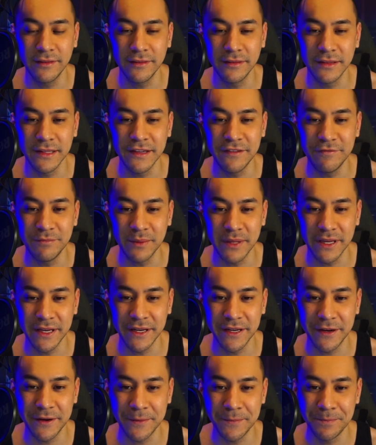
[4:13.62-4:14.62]
Leaf Blade
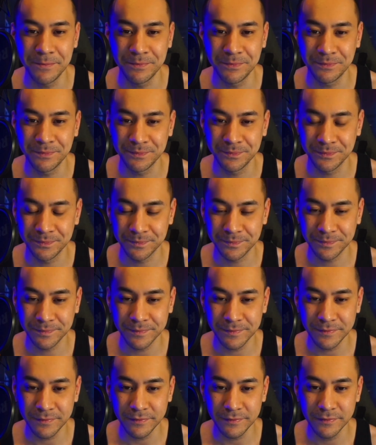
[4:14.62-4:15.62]
here.
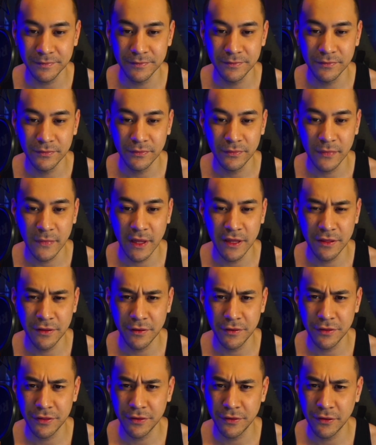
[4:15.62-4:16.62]
And
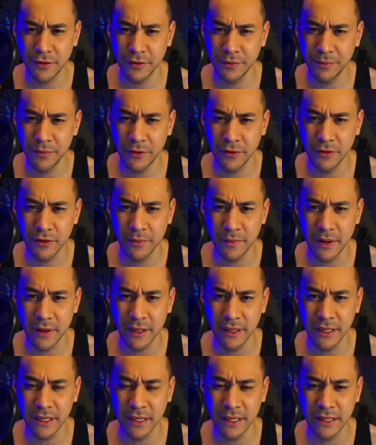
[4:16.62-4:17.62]
their third
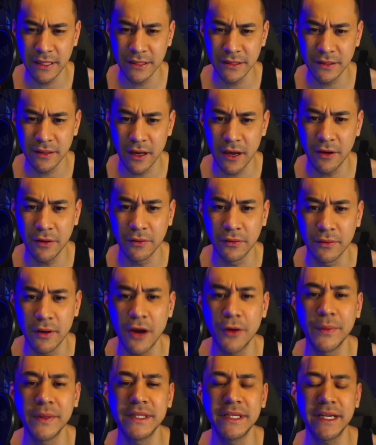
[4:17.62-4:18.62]
Pokemon is... Oh,
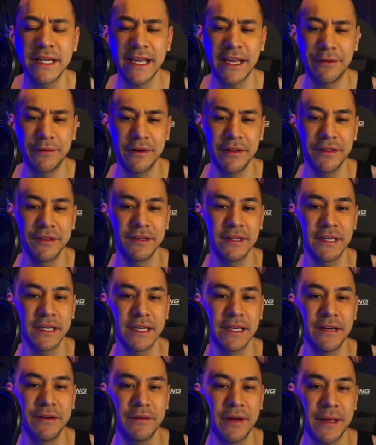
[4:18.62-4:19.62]
we didn't get rid of the
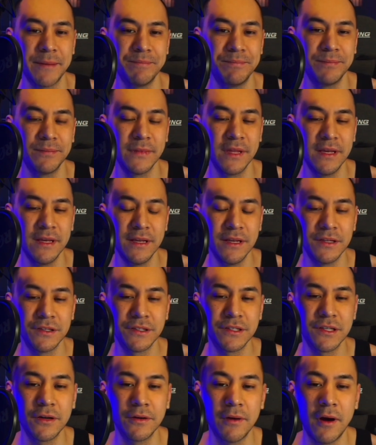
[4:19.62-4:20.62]
Licky. Okay.
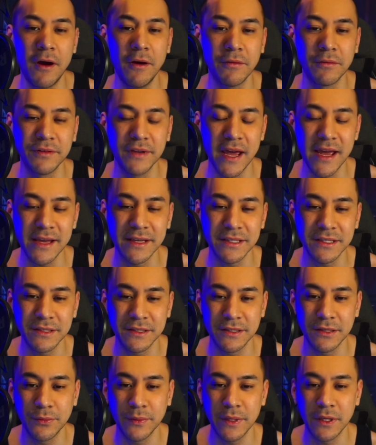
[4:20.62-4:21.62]
So, oh, nice.
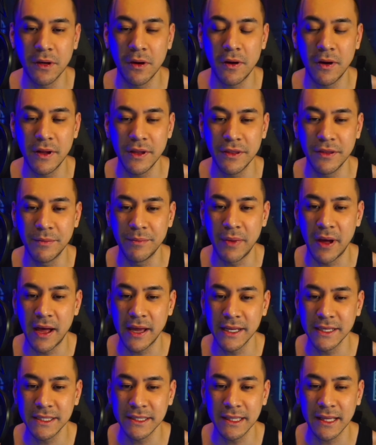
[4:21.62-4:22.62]
So we caught the
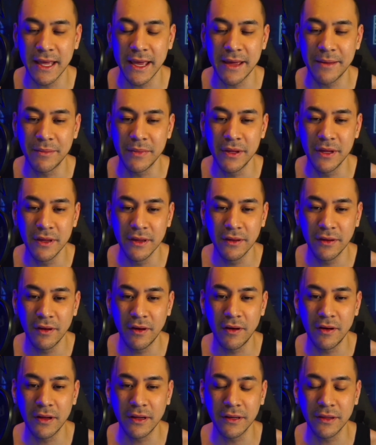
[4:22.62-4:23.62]
Body Slam
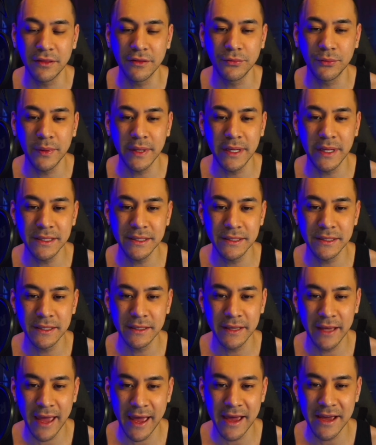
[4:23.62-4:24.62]
on the
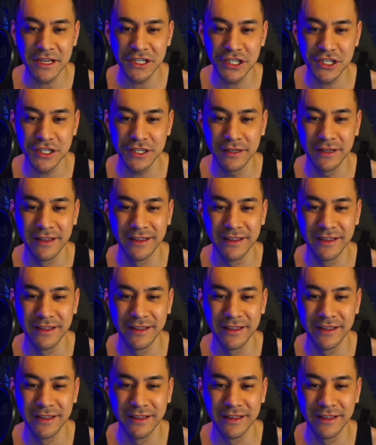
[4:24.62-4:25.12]
Whiscash.